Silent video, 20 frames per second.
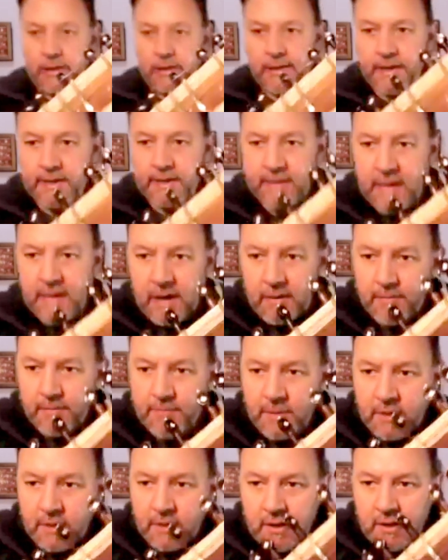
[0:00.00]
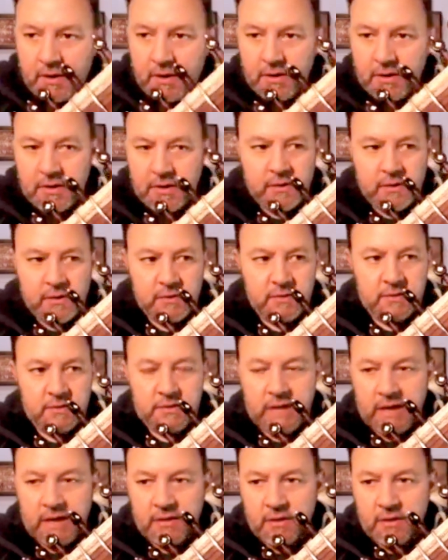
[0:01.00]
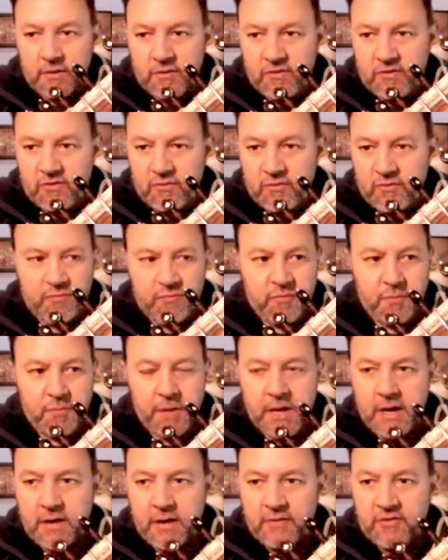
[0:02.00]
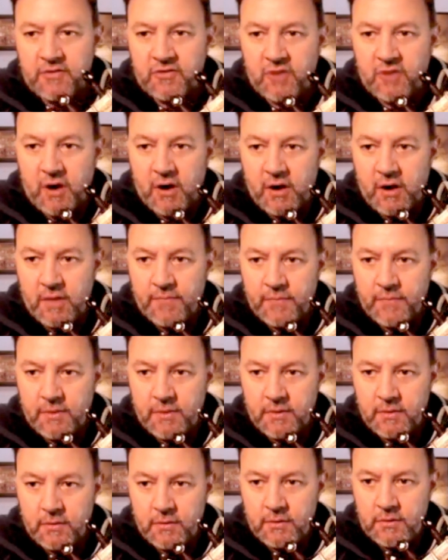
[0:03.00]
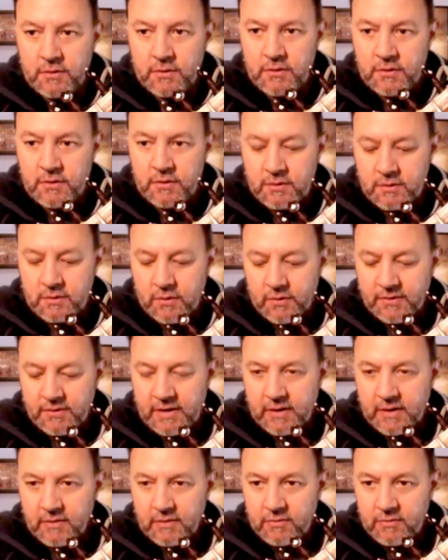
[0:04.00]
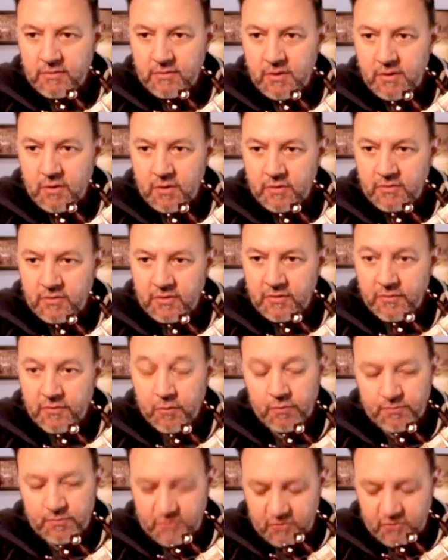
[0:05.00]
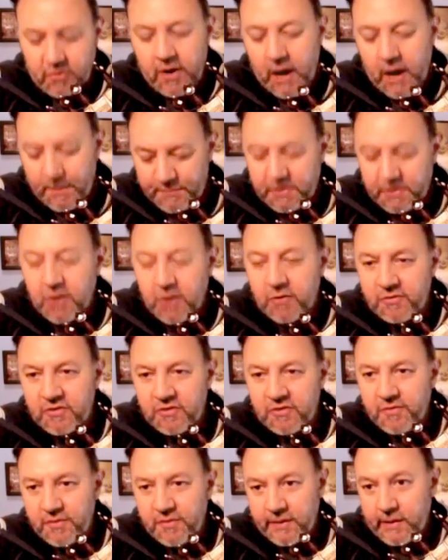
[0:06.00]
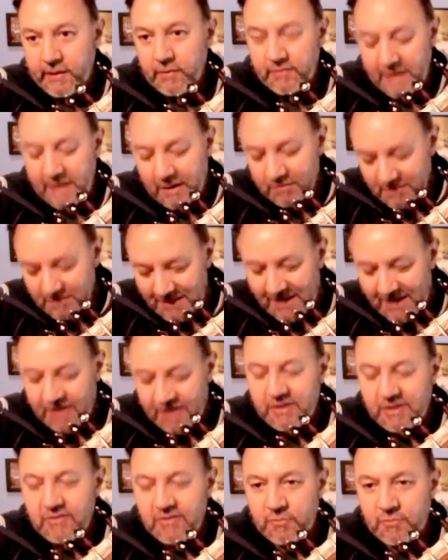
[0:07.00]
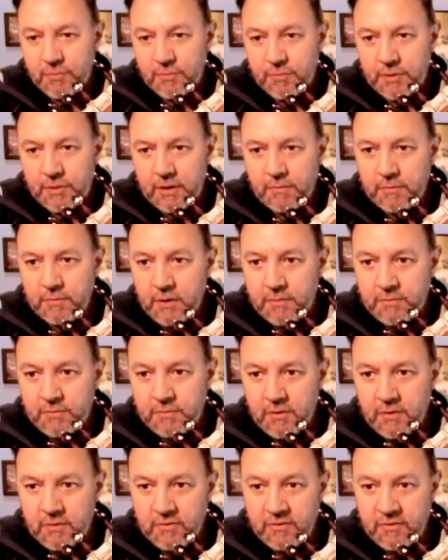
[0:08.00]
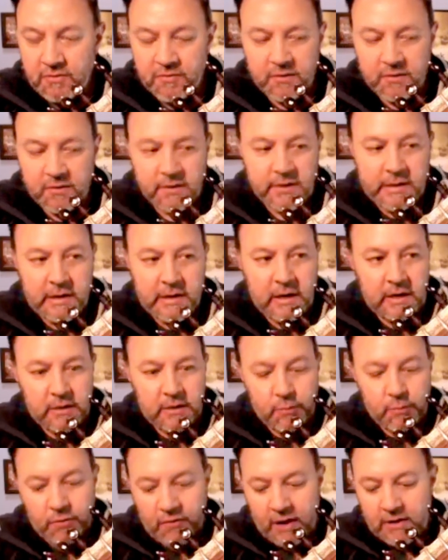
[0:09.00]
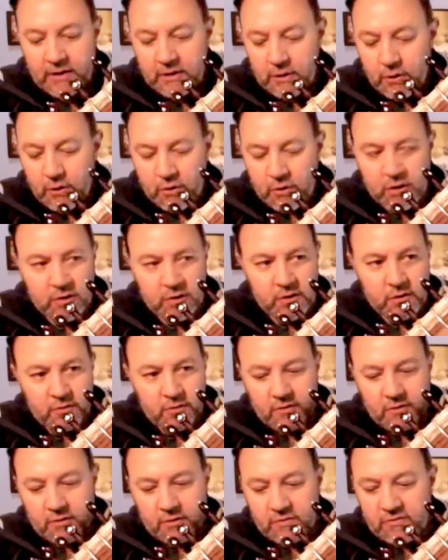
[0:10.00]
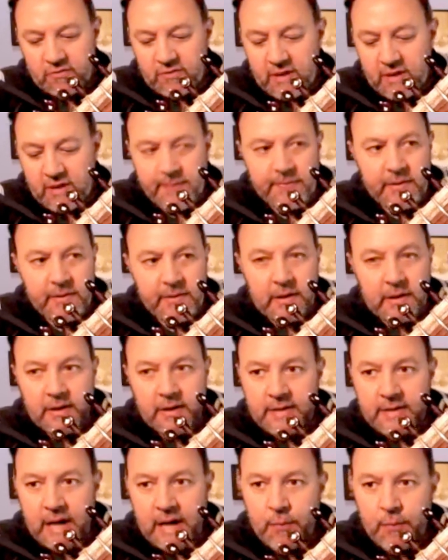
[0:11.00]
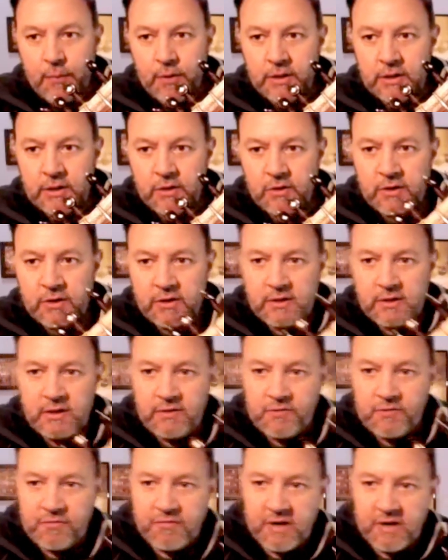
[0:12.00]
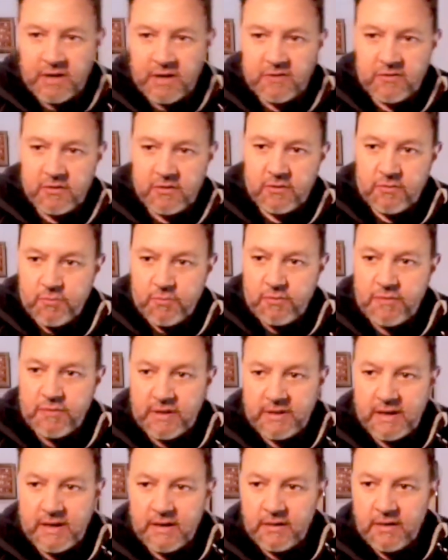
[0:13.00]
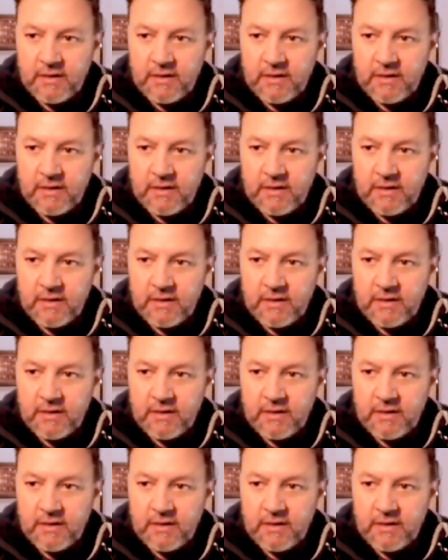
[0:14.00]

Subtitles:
Now, that note's from here, sa, going down the octave, or sorry, up the octave, down the neck of the instrument, but up the octave. And then we've had a look at those notes there. Now we're going to look at these frets. Let's move that down